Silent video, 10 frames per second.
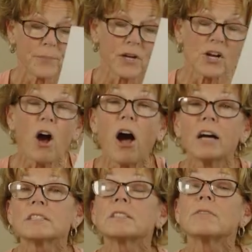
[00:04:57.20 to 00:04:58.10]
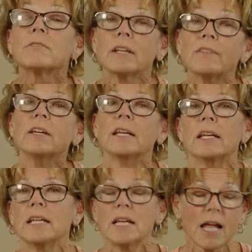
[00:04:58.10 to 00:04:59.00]
The Cost of Living
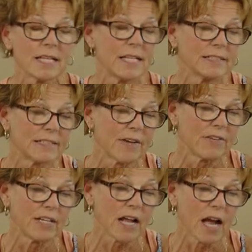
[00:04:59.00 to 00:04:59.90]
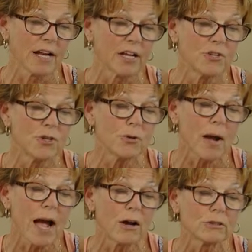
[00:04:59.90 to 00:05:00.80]
in 1979, a new
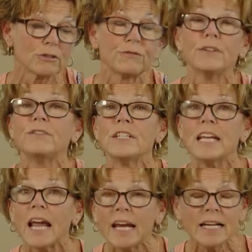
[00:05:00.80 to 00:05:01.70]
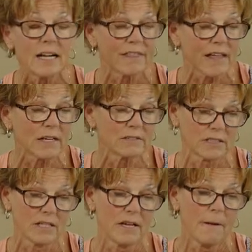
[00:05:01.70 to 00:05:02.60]
house,
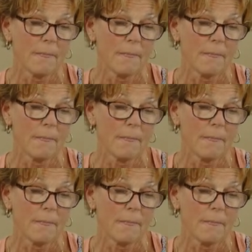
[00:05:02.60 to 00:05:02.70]
$58,000.